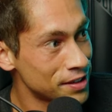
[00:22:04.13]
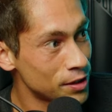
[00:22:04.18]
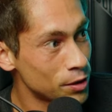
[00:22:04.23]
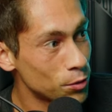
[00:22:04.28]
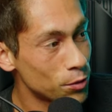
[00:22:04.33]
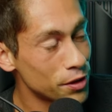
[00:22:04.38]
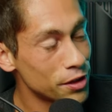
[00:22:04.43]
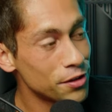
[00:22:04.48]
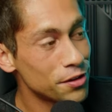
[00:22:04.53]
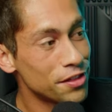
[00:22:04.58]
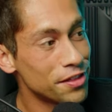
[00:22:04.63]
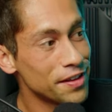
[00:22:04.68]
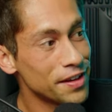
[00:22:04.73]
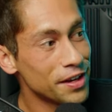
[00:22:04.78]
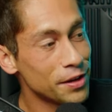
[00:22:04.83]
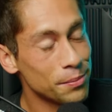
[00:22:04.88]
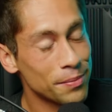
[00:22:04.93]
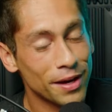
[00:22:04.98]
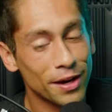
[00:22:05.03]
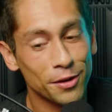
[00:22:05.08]
What do you
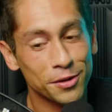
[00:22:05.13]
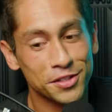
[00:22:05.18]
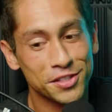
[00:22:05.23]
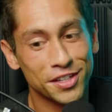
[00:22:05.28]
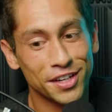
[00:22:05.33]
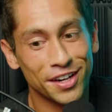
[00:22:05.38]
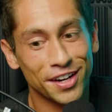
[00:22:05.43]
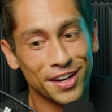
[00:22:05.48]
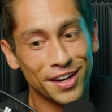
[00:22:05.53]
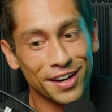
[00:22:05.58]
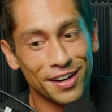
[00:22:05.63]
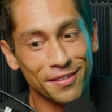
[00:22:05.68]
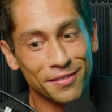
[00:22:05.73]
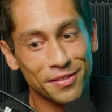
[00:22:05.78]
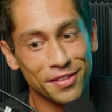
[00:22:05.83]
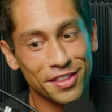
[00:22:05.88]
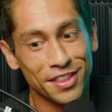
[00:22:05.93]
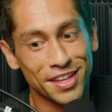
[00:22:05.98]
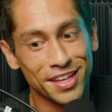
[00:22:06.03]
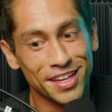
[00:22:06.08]
think about
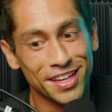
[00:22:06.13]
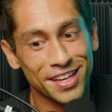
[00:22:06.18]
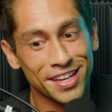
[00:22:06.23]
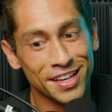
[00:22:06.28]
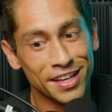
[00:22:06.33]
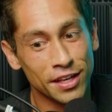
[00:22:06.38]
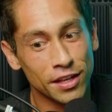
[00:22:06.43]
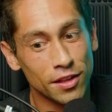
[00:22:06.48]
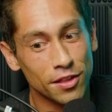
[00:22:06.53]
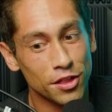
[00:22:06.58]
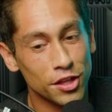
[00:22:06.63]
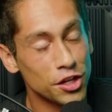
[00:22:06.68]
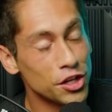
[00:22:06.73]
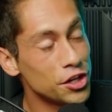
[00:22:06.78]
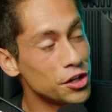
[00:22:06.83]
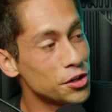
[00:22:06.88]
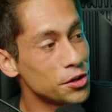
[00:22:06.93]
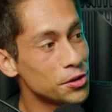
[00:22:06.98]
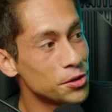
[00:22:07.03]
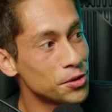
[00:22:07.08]
the
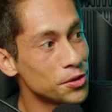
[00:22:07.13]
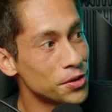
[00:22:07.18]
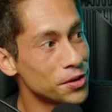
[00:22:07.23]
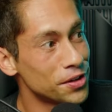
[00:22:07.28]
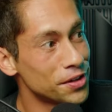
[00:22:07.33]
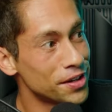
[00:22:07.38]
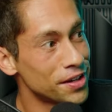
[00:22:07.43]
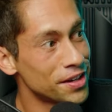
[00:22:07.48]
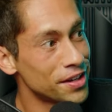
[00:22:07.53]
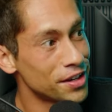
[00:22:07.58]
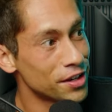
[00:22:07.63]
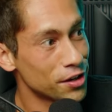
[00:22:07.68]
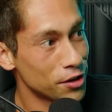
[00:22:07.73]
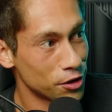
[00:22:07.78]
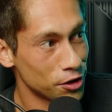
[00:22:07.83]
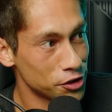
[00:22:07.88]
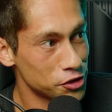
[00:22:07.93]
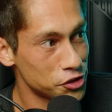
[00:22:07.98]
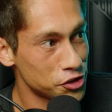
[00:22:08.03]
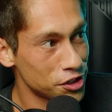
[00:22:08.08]
new
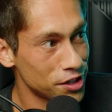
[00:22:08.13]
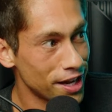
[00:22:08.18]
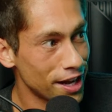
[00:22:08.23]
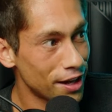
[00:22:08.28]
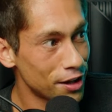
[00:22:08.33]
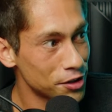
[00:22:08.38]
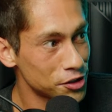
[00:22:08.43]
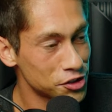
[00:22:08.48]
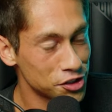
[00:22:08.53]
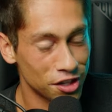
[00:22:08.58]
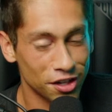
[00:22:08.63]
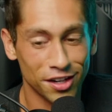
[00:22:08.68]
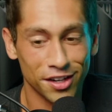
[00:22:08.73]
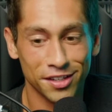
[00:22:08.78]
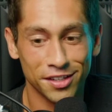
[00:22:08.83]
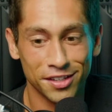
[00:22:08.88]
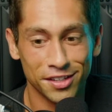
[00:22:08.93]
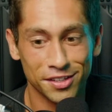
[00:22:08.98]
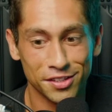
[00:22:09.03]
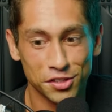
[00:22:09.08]
Christian
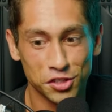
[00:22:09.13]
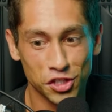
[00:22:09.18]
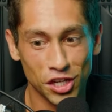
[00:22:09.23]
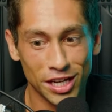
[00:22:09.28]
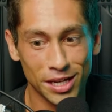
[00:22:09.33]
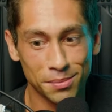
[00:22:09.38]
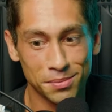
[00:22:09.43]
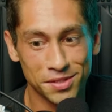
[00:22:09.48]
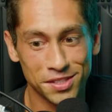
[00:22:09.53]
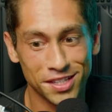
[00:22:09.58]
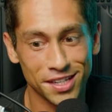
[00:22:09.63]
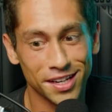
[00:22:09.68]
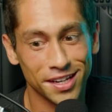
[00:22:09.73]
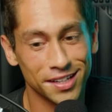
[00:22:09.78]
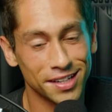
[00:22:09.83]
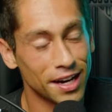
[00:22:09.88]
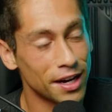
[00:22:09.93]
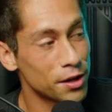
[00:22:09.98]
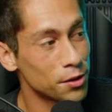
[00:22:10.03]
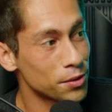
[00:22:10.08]
Alshon James
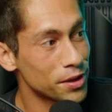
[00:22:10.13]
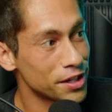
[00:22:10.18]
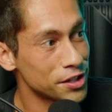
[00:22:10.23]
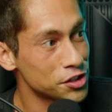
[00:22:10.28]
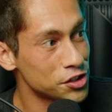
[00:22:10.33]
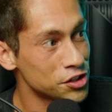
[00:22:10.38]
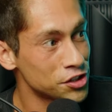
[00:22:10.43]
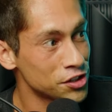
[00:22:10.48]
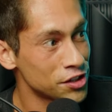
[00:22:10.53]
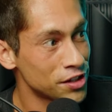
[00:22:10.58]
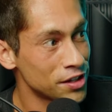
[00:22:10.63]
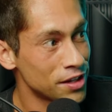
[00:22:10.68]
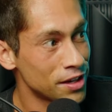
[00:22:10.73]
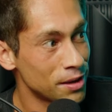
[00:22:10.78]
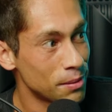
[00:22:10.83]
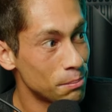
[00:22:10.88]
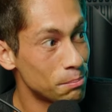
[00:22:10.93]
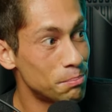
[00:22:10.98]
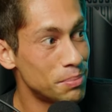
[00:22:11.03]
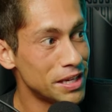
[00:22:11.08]
Ignatowich
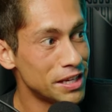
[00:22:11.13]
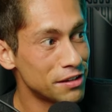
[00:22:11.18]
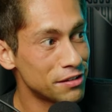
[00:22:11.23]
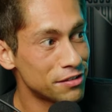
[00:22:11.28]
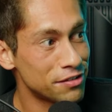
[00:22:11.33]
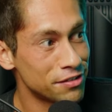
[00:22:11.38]
beef?